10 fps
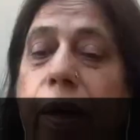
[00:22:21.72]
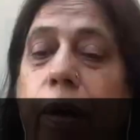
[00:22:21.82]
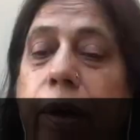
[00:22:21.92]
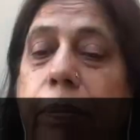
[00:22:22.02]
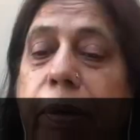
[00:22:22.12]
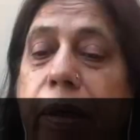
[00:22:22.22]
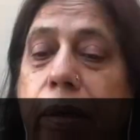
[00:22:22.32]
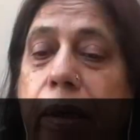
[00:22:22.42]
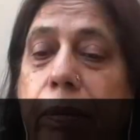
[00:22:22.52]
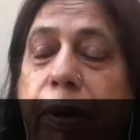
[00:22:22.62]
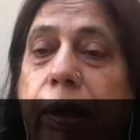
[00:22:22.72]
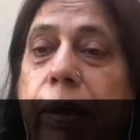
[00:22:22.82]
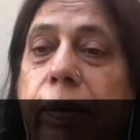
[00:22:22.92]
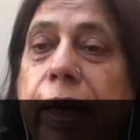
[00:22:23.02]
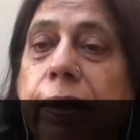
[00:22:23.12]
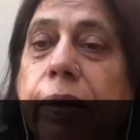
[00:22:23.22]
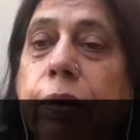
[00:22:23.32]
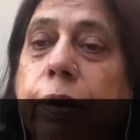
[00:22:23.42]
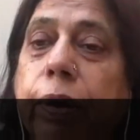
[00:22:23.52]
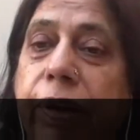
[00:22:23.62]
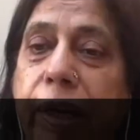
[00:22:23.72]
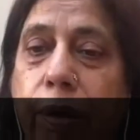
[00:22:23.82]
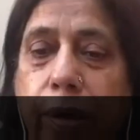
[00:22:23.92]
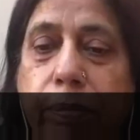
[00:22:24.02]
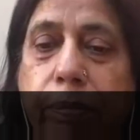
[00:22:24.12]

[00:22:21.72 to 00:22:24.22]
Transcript: audible, okay. Kalpana. Right now, you yeah, are very oh, oh audible.